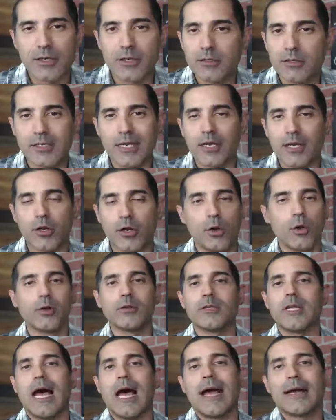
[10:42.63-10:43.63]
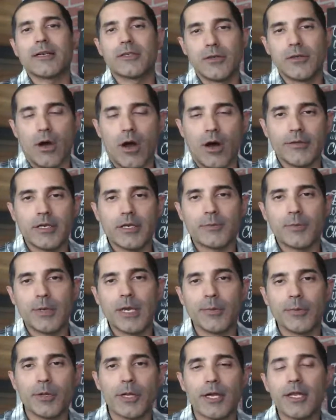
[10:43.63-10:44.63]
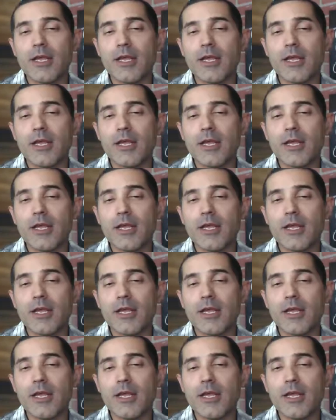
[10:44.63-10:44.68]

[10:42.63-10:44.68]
You could send a Google Doc to all these people,